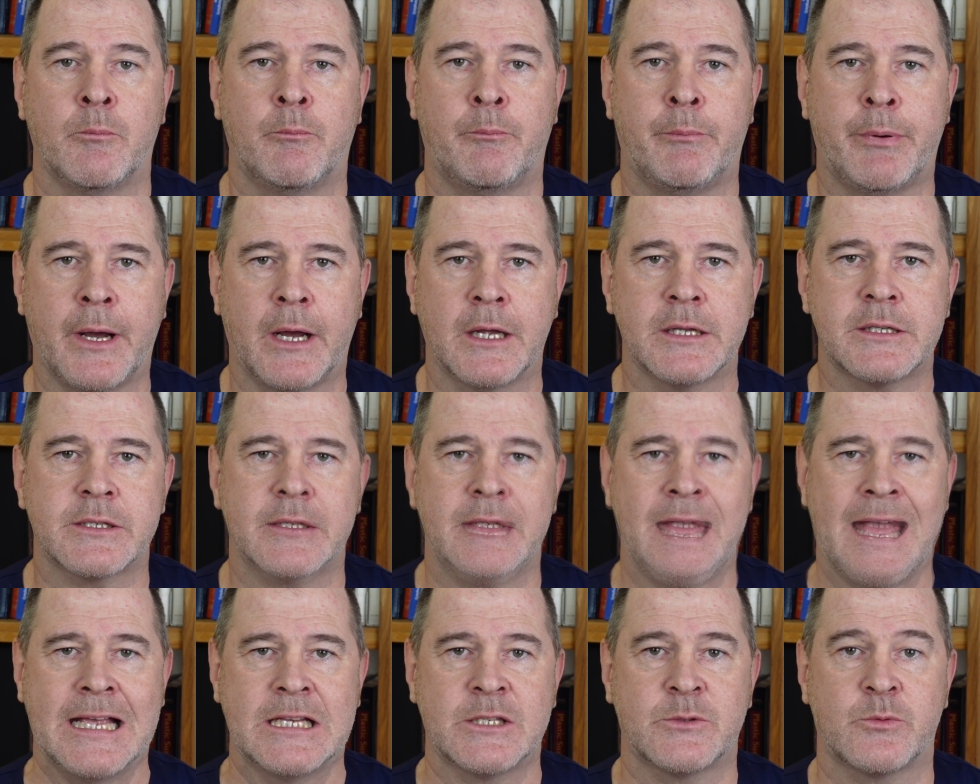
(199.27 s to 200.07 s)
But
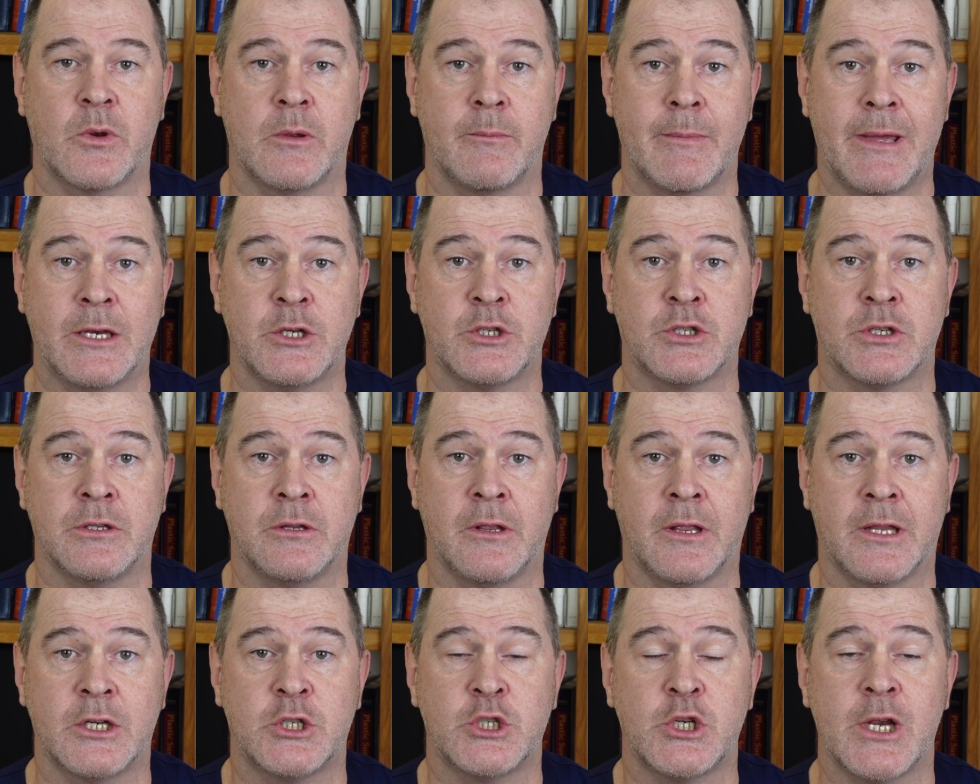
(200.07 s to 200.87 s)
as we
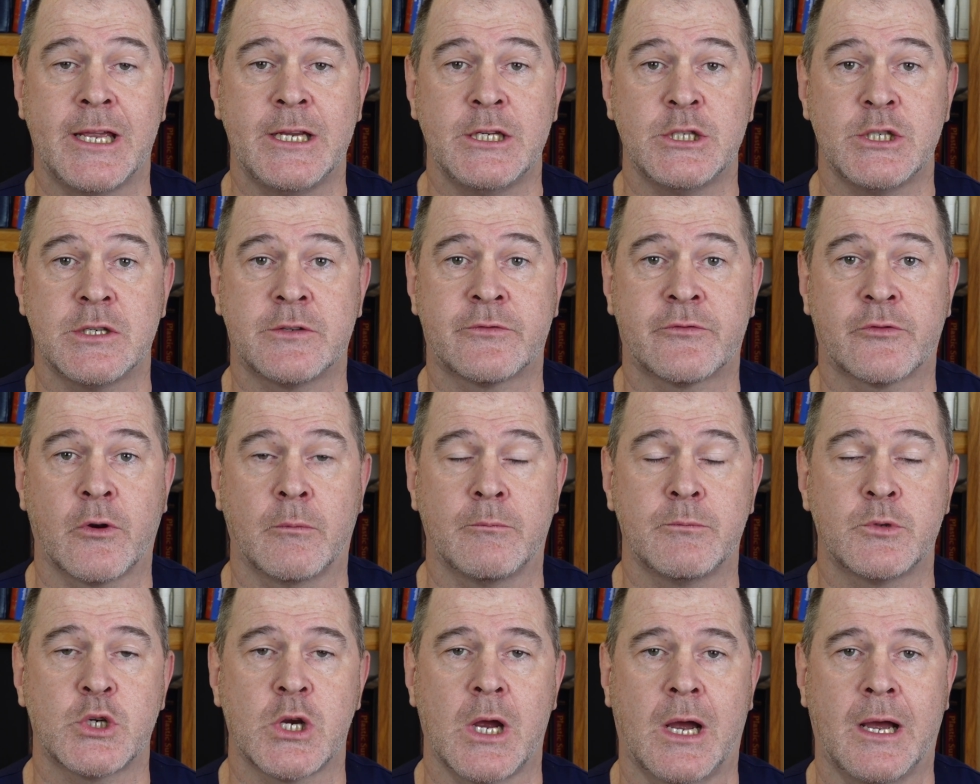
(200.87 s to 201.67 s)
mentioned, the changes
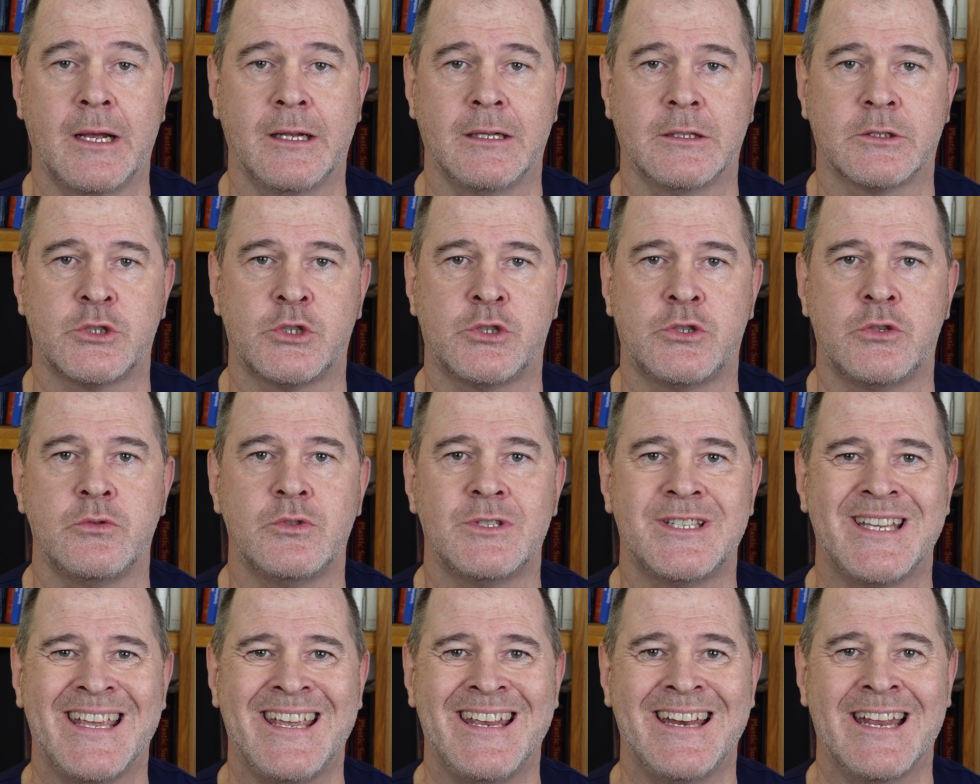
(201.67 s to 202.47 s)
from child to
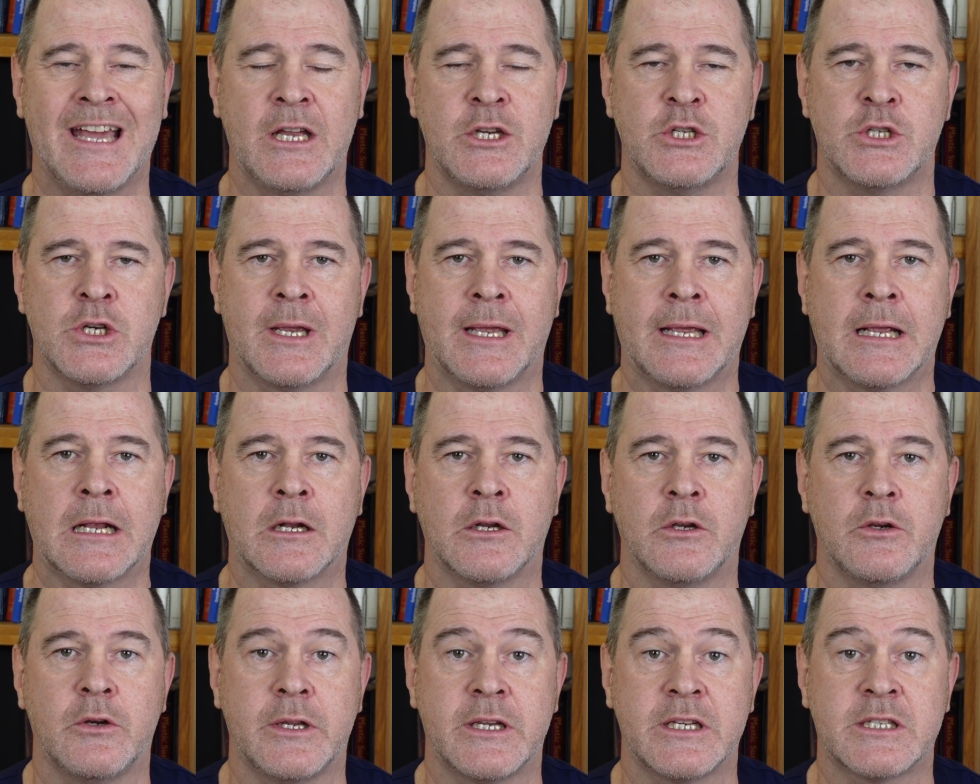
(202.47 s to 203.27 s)
teenager,
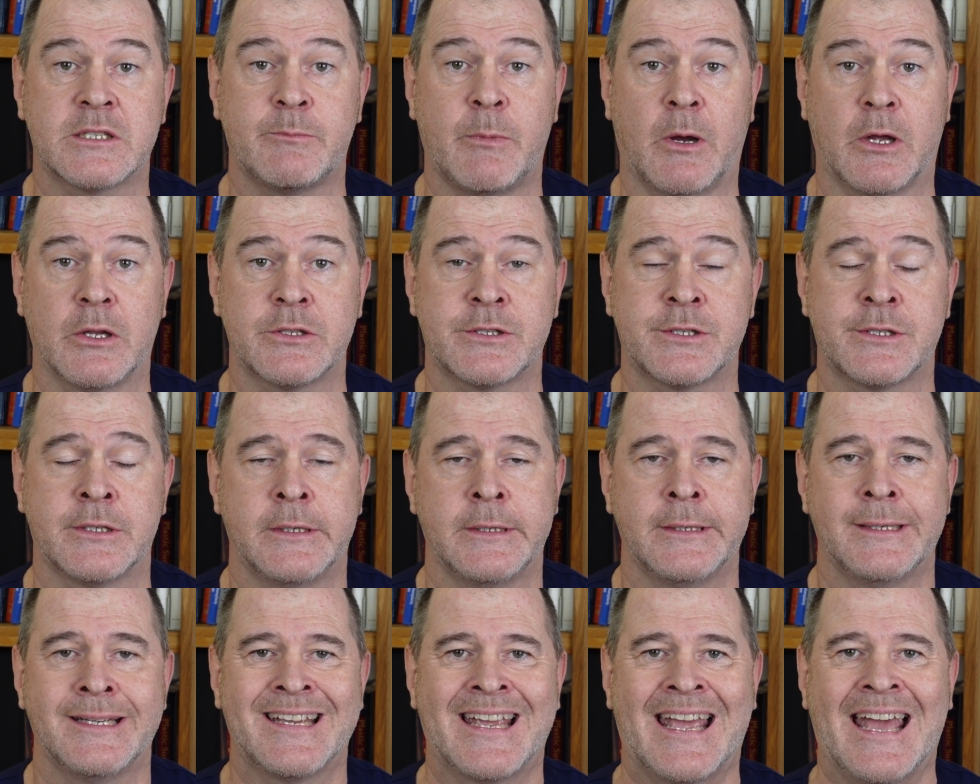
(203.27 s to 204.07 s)
including spots,
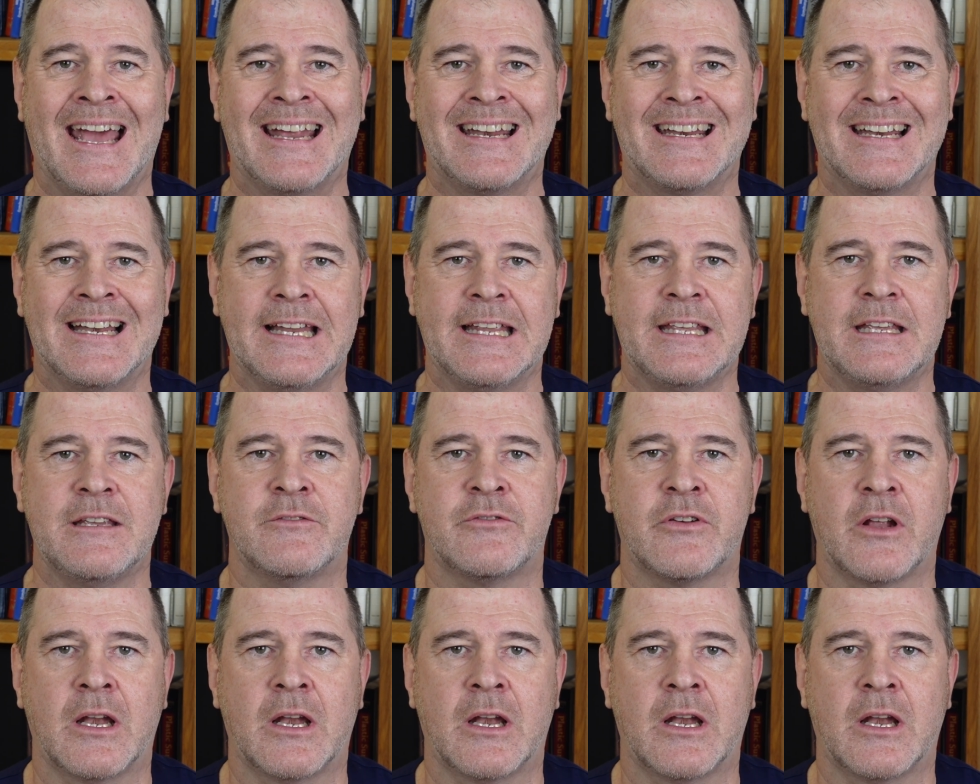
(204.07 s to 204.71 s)
can leave